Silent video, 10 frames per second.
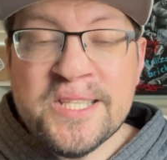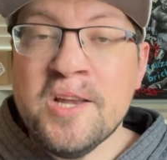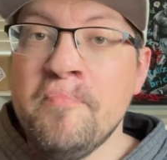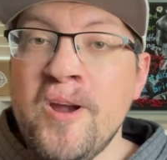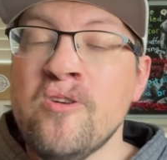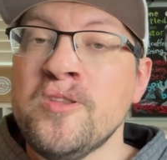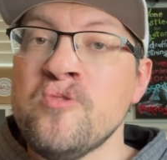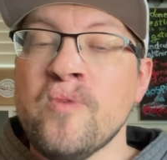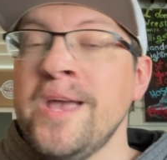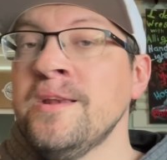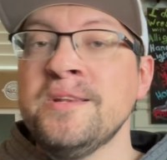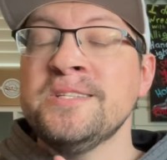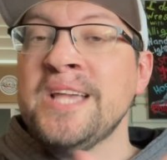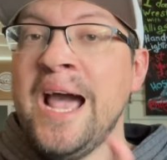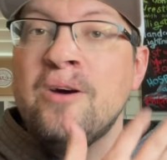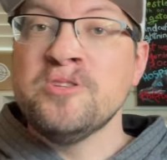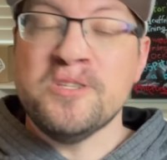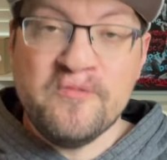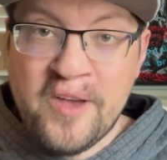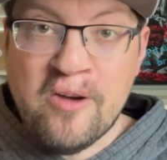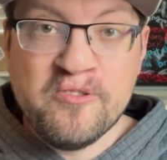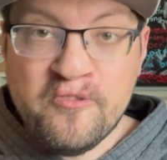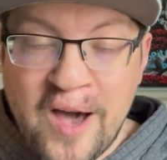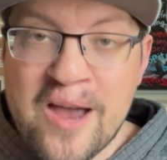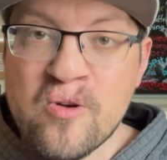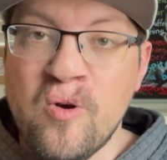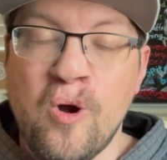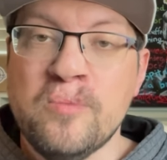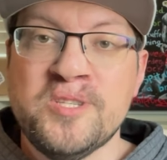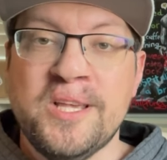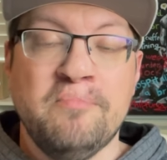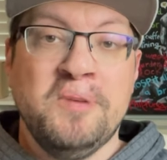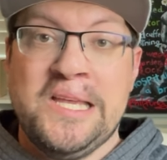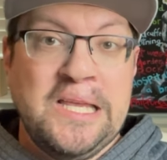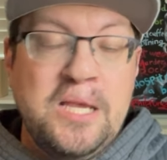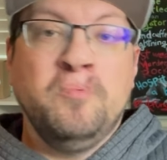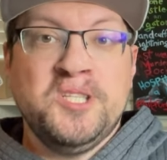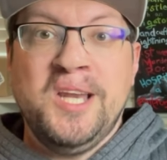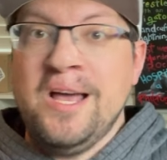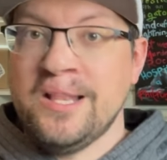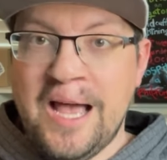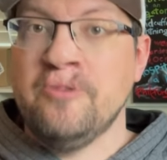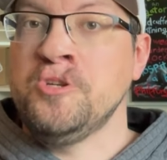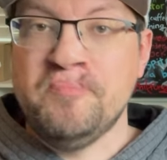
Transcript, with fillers: had apparently raided his house and found firearms that he was not allowed to